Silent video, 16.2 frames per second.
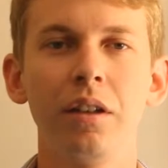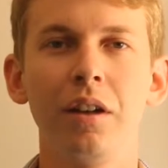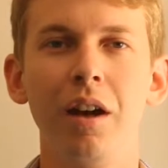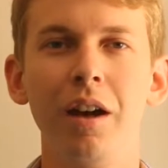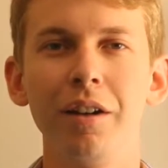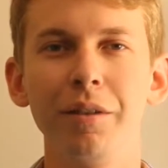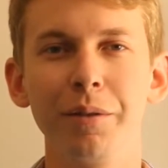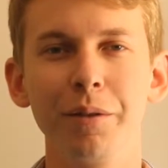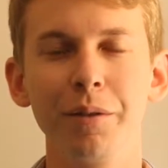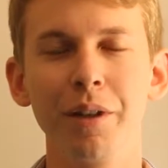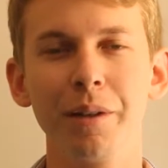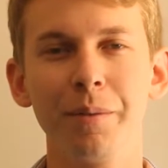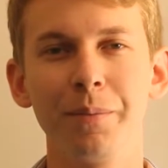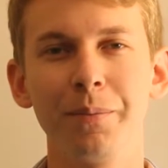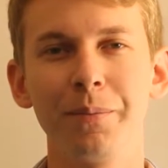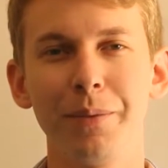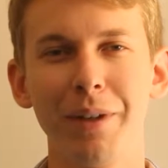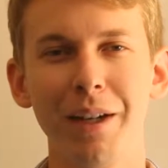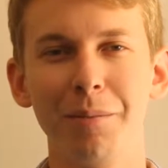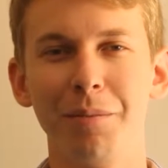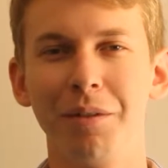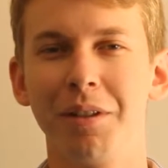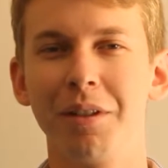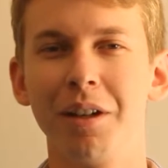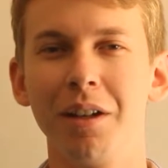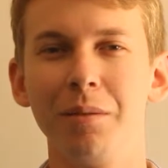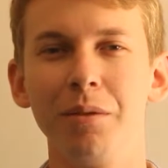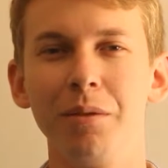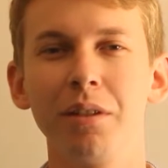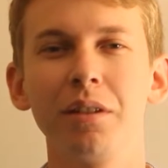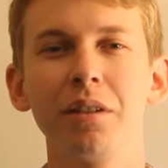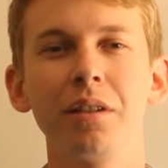Hi everyone, my name is
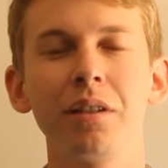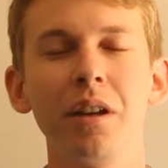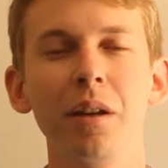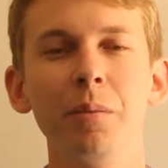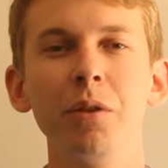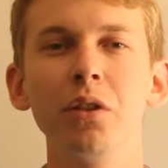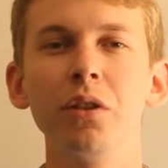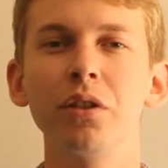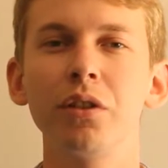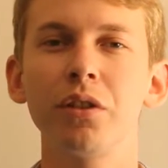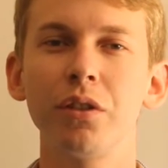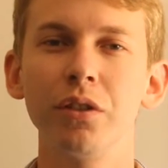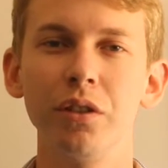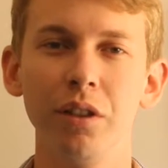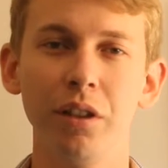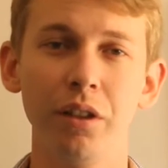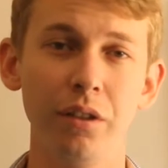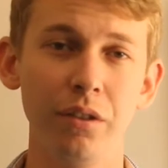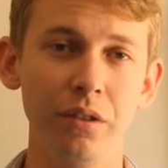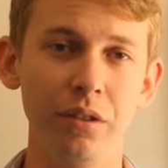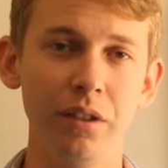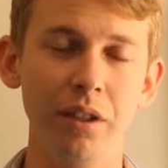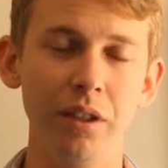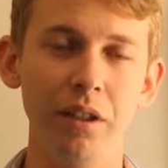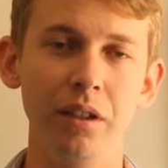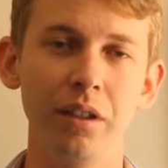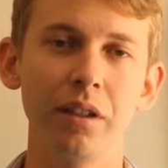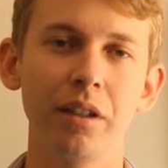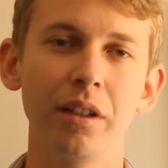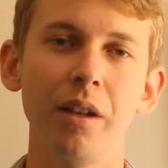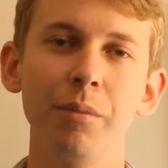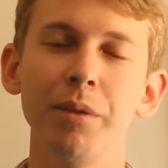James. I'm a law student at QUT
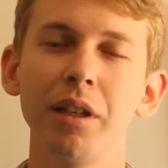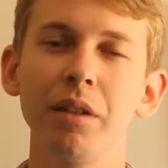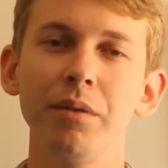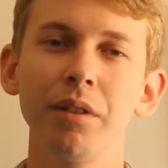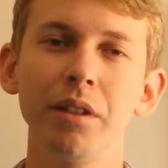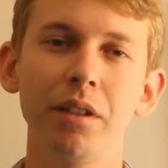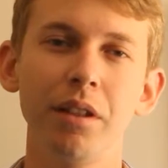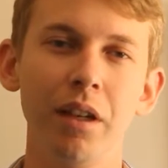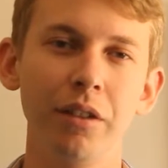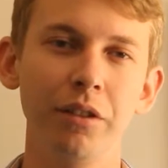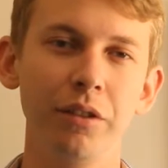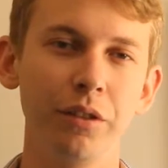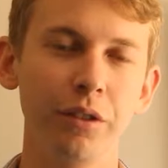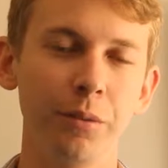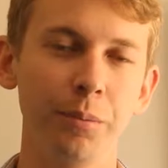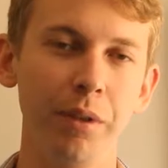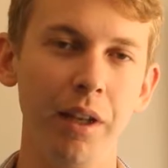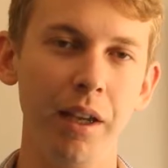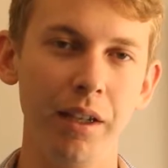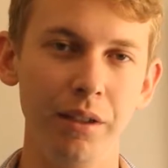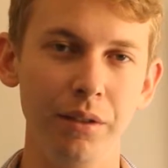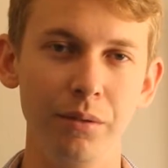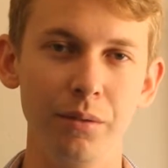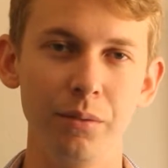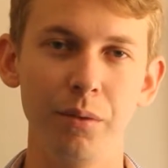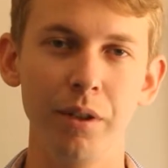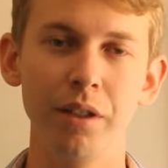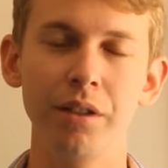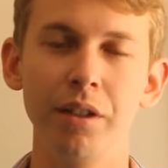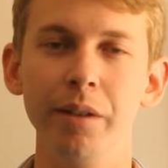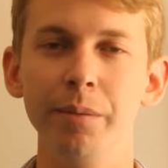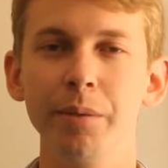and I've been given the task to explain when a
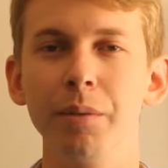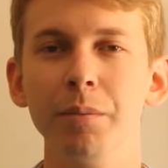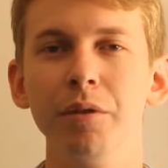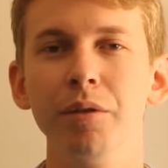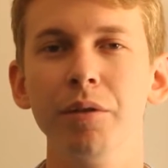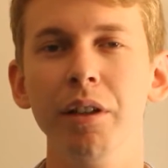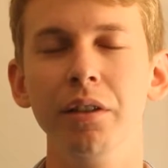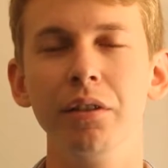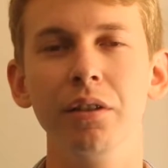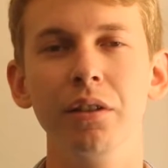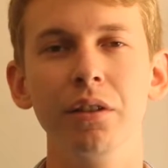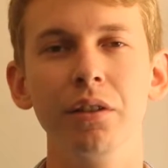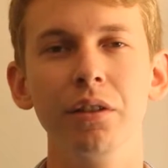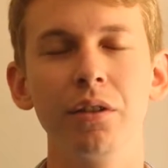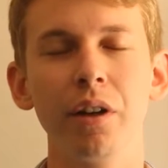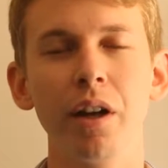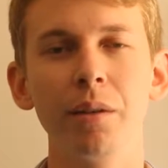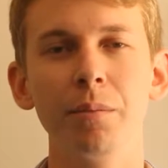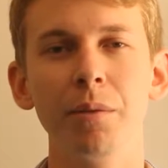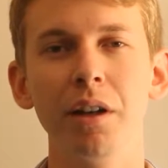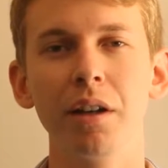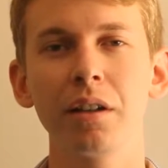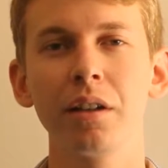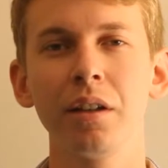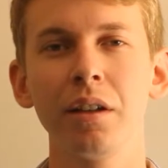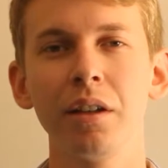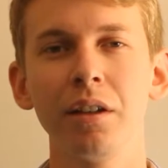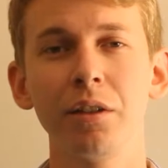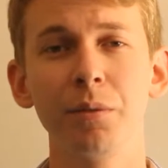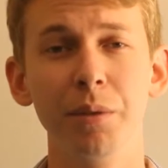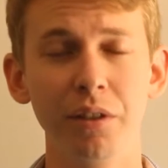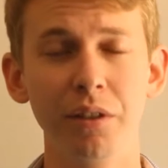shape can be registered as a trademark,
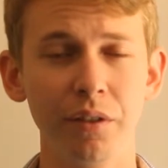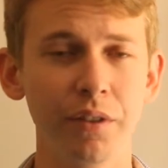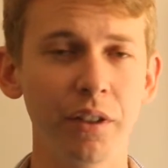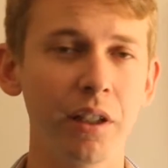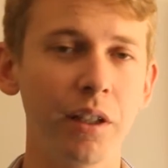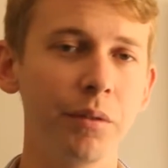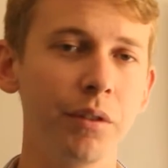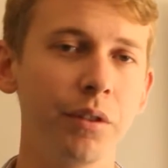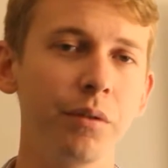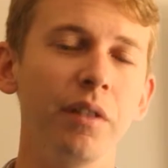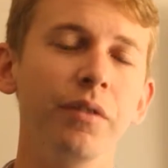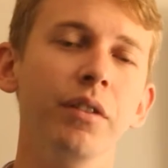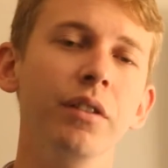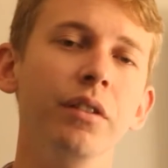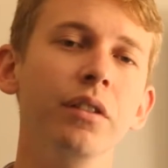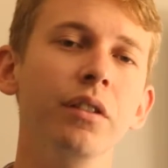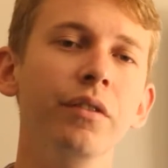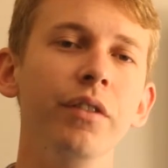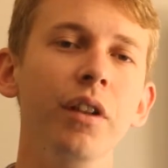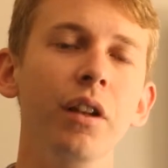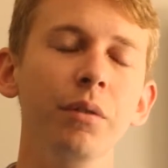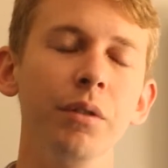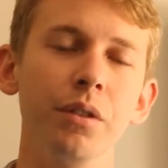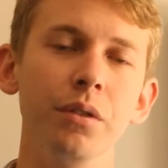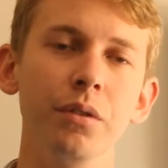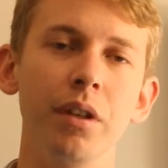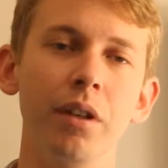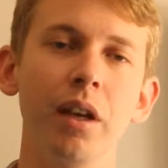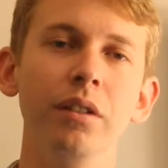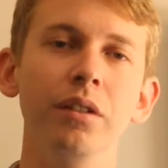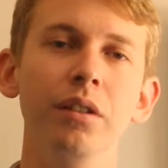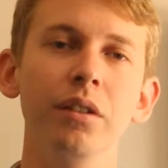specifically with reference to the following two
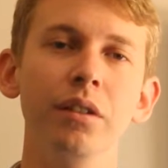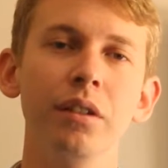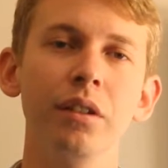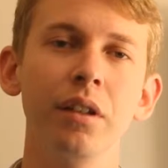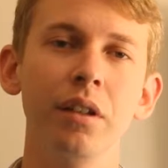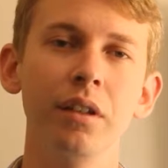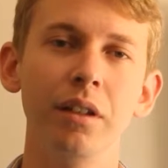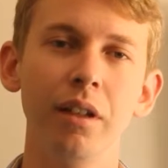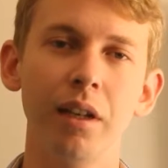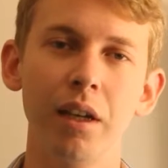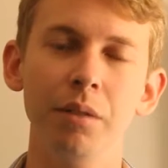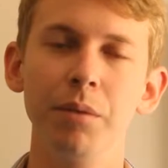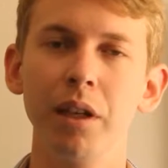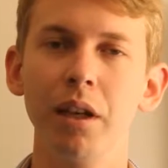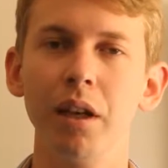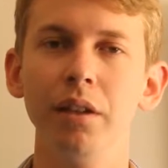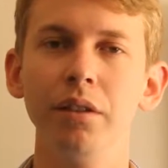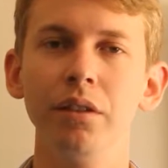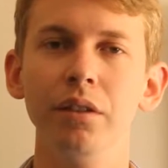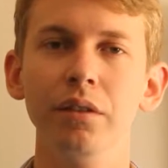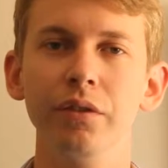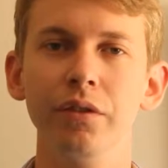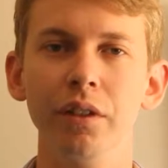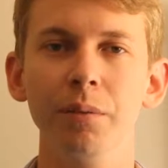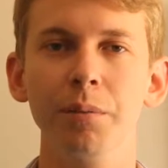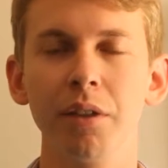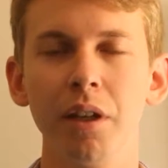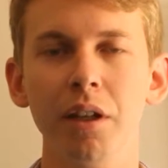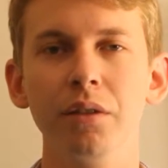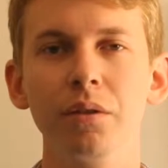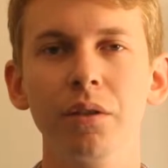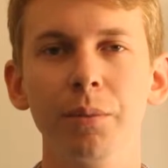cases, the Kenman case and the Phillips
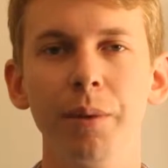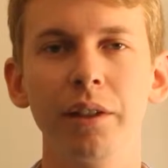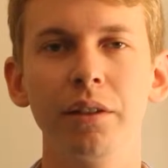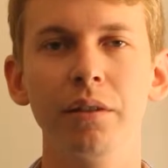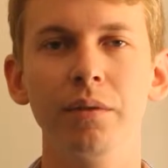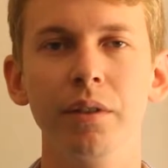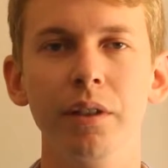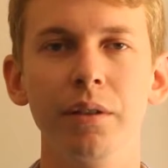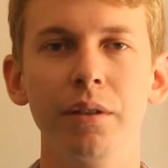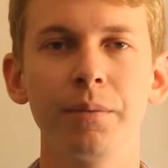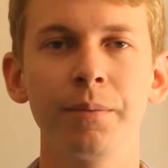case respectively.